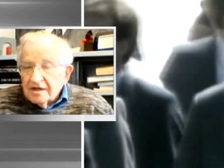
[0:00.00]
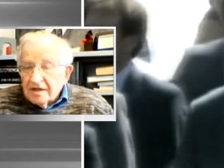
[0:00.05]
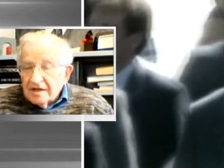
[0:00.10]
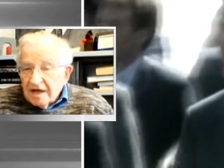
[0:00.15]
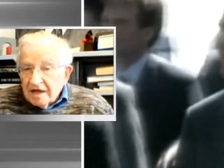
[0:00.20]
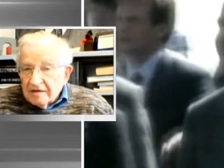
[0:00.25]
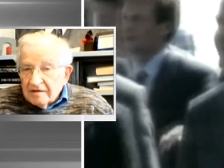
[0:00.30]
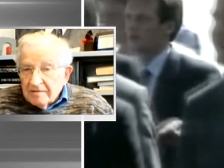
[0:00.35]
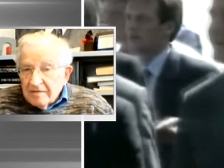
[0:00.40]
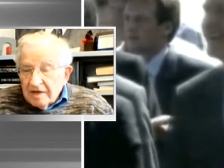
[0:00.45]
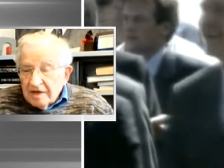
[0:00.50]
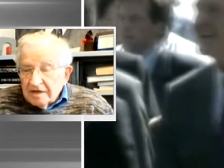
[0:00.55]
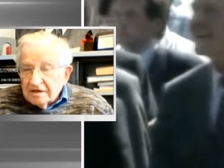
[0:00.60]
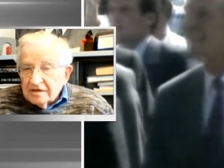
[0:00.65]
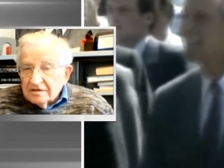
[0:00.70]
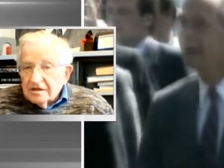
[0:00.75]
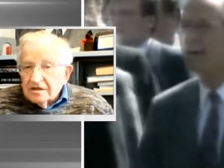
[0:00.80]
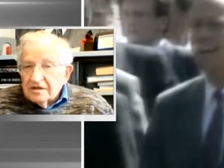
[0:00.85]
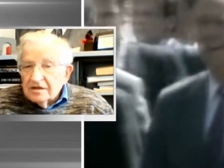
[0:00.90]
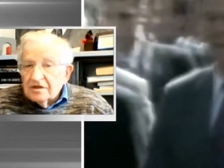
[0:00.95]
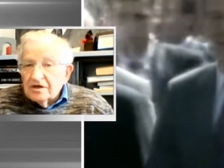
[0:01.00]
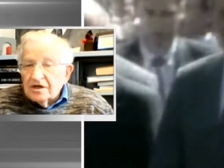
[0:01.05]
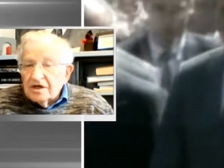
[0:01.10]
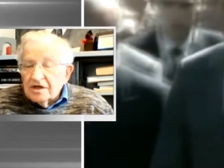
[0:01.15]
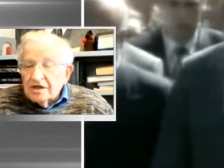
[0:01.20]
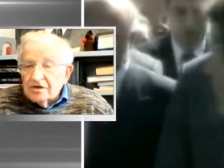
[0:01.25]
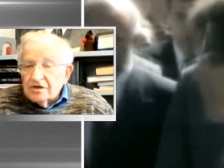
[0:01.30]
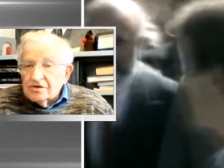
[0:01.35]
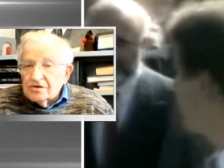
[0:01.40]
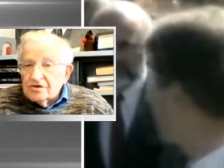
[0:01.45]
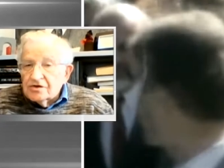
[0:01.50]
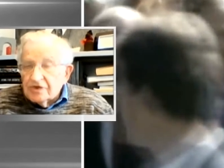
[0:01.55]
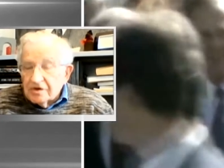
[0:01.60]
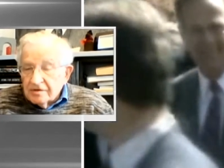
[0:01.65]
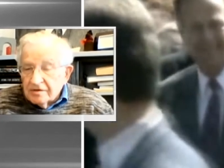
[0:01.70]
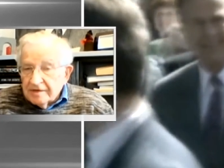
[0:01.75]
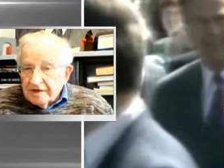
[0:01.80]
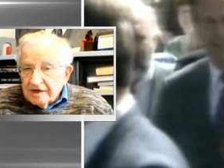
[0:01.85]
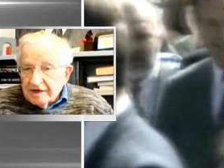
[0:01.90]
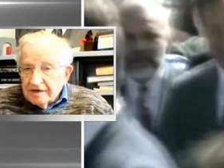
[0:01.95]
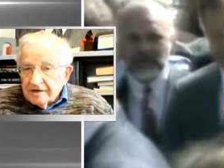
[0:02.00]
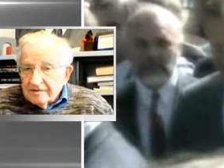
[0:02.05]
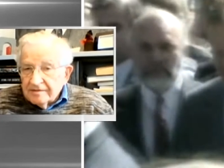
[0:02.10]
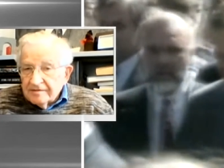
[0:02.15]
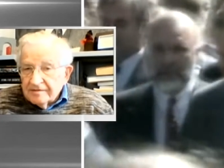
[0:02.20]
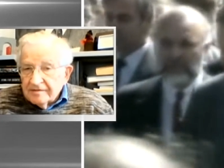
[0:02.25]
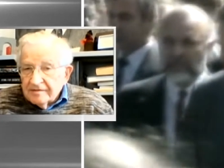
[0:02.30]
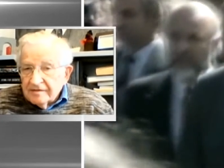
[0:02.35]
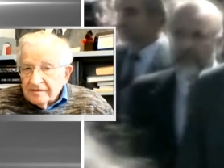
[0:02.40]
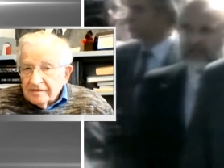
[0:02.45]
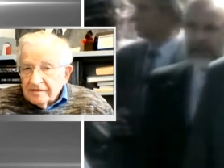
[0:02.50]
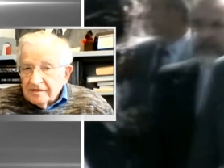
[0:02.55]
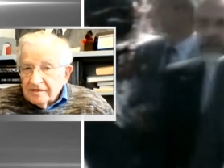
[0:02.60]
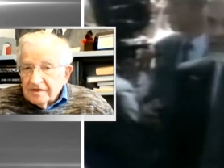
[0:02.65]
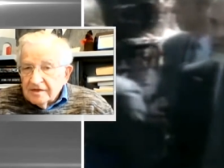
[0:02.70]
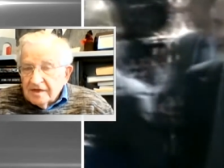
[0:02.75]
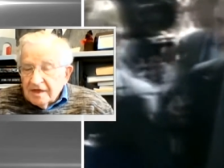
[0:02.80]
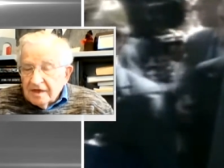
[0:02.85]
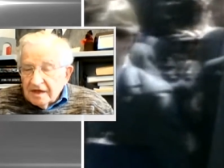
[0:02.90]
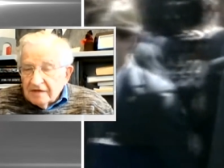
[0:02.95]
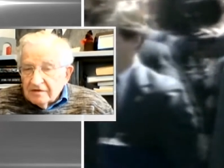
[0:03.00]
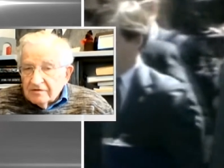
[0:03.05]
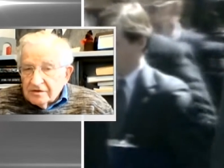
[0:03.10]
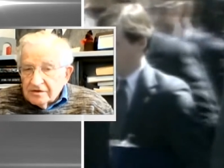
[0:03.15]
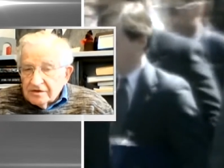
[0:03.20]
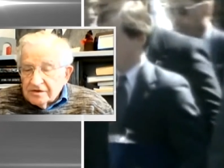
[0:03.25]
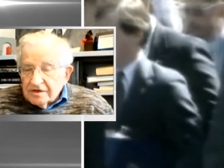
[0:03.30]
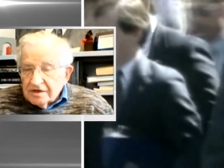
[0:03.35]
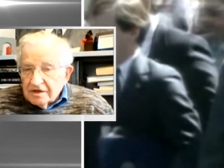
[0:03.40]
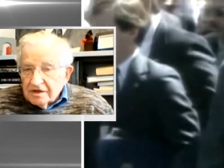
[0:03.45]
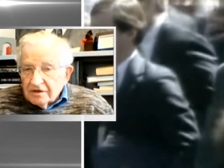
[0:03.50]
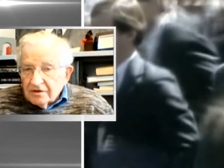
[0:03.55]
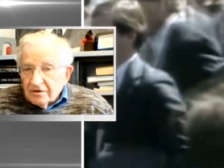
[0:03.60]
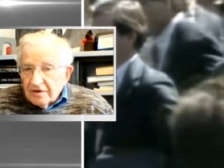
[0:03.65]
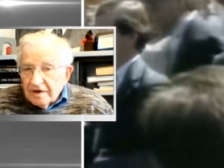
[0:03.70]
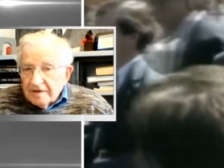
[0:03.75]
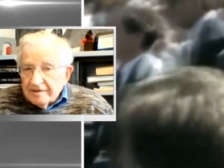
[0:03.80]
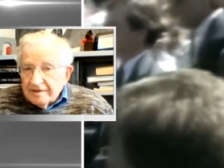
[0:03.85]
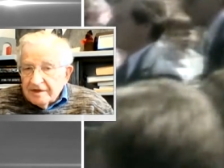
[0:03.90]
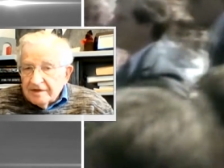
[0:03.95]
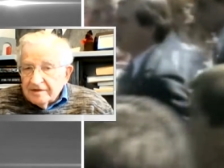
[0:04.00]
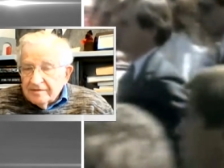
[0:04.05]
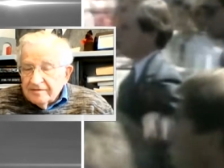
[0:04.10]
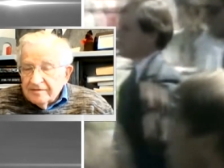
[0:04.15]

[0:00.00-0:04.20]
That meant to East Germany. That was the agreement.